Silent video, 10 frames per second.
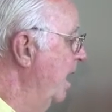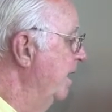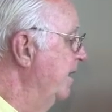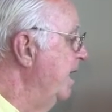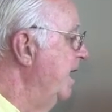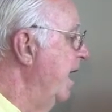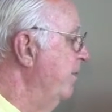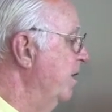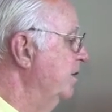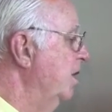Then
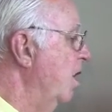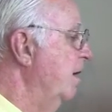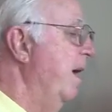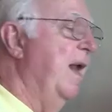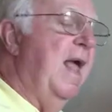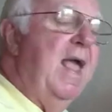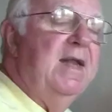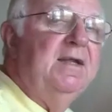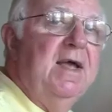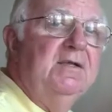I'm going to talk about
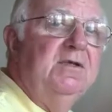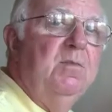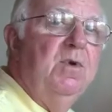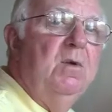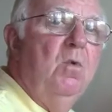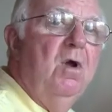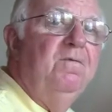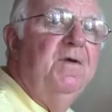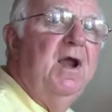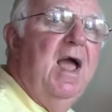anti-submarine
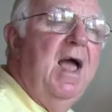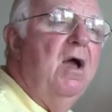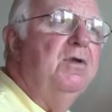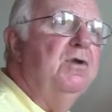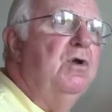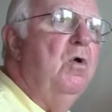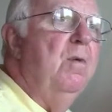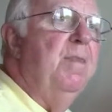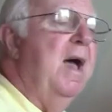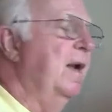warfare, how you
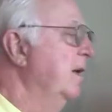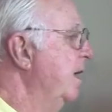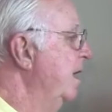go about